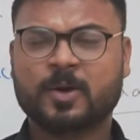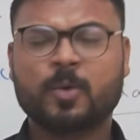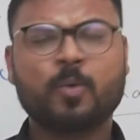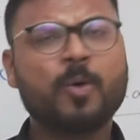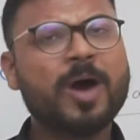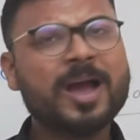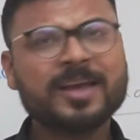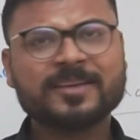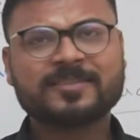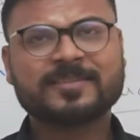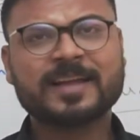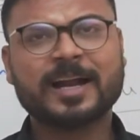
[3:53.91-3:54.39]

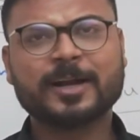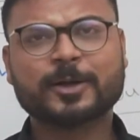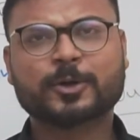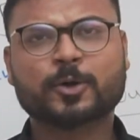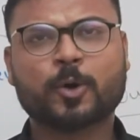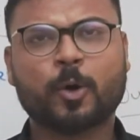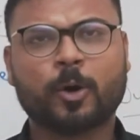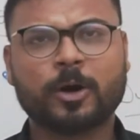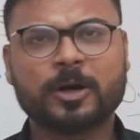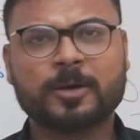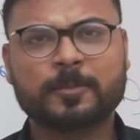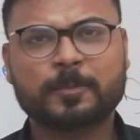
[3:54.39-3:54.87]
Why is
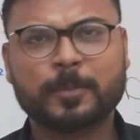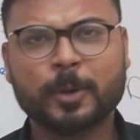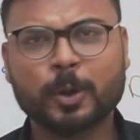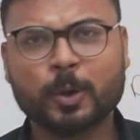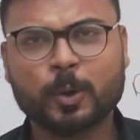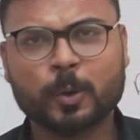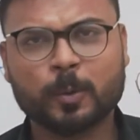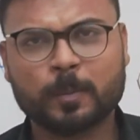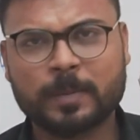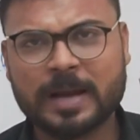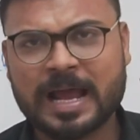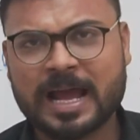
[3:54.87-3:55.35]
that called
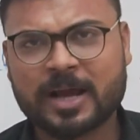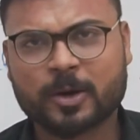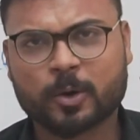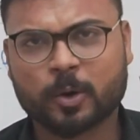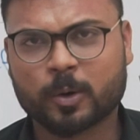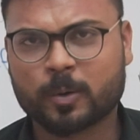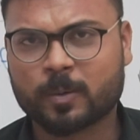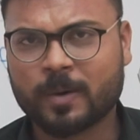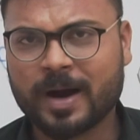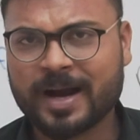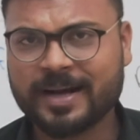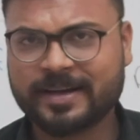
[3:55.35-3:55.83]
blue, black,
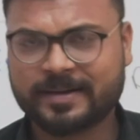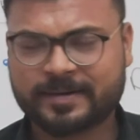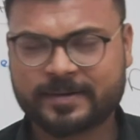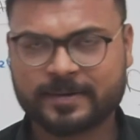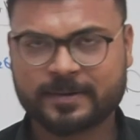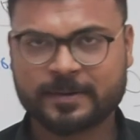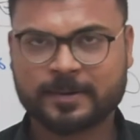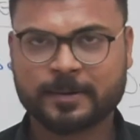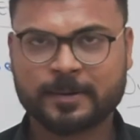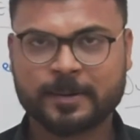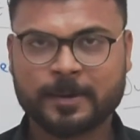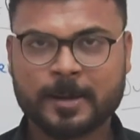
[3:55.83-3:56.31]
or white?
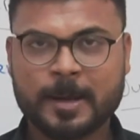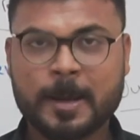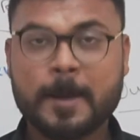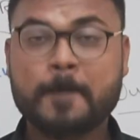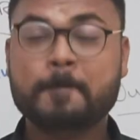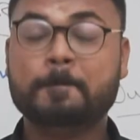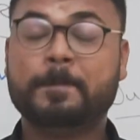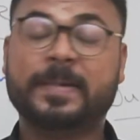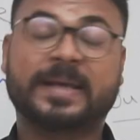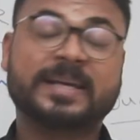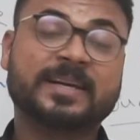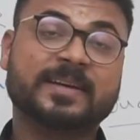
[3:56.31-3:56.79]

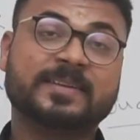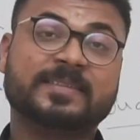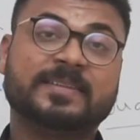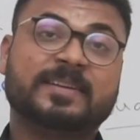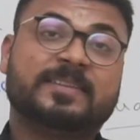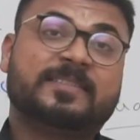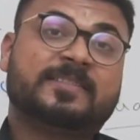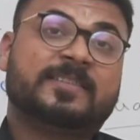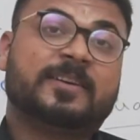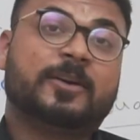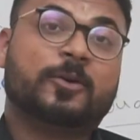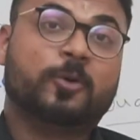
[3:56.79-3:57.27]
because
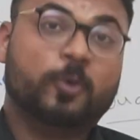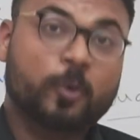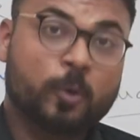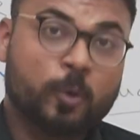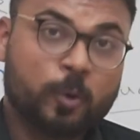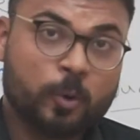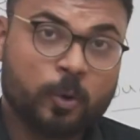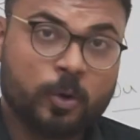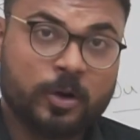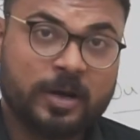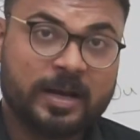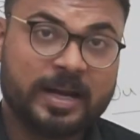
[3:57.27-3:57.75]
it's a
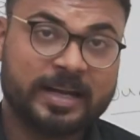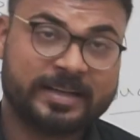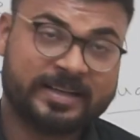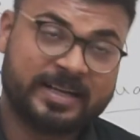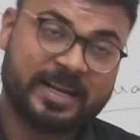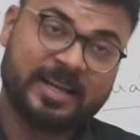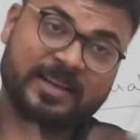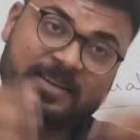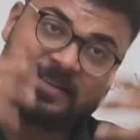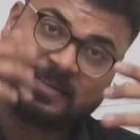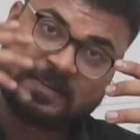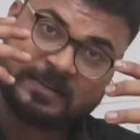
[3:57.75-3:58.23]
rule.
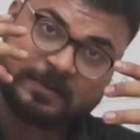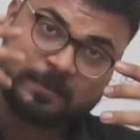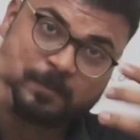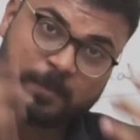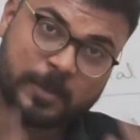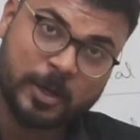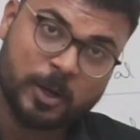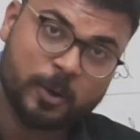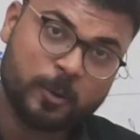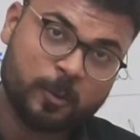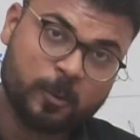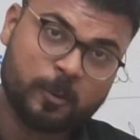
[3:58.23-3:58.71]
It is
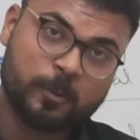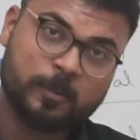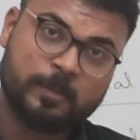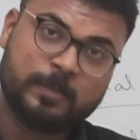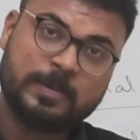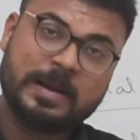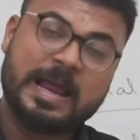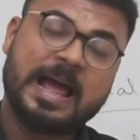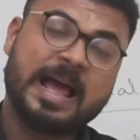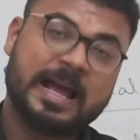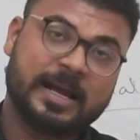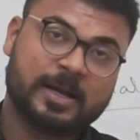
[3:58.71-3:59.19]

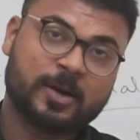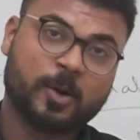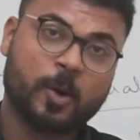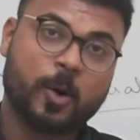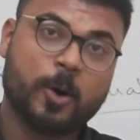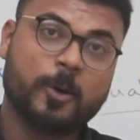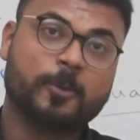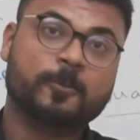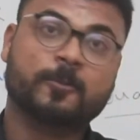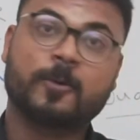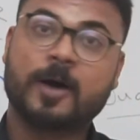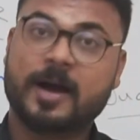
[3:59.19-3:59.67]
blue, black,
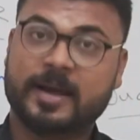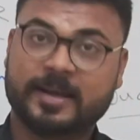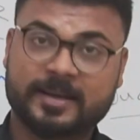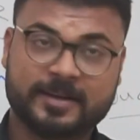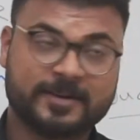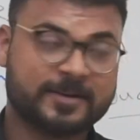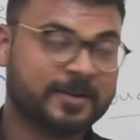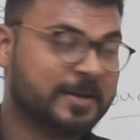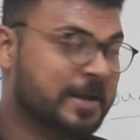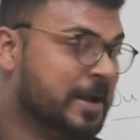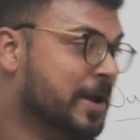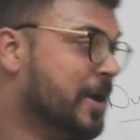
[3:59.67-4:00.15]
or
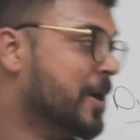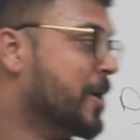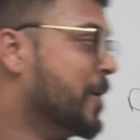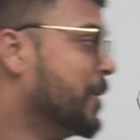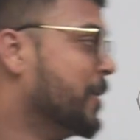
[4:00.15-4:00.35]
white,